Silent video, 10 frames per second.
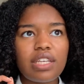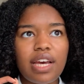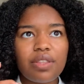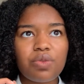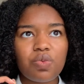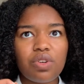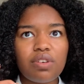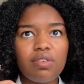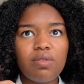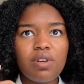get
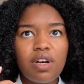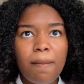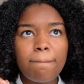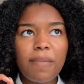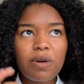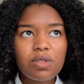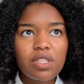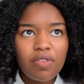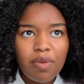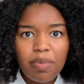through most
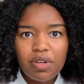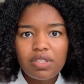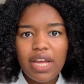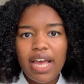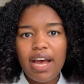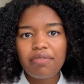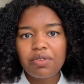of the books I have to